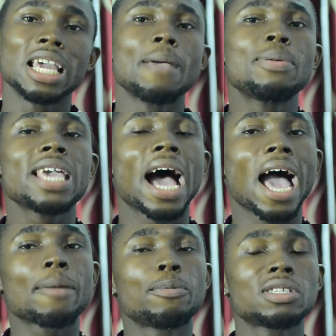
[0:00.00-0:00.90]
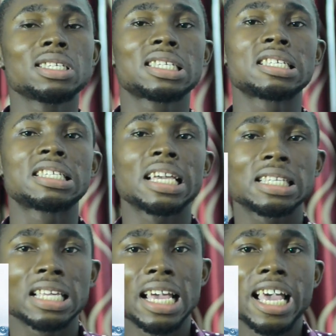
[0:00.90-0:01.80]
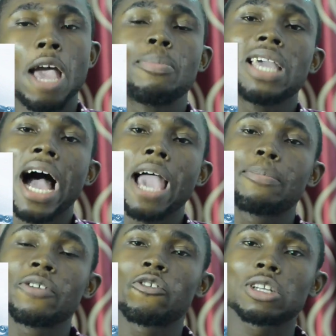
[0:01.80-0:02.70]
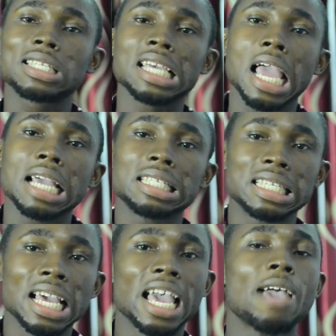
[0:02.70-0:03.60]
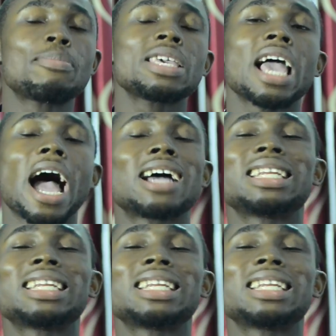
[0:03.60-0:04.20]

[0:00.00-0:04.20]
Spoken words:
a be IP 66, a be IP 48, a be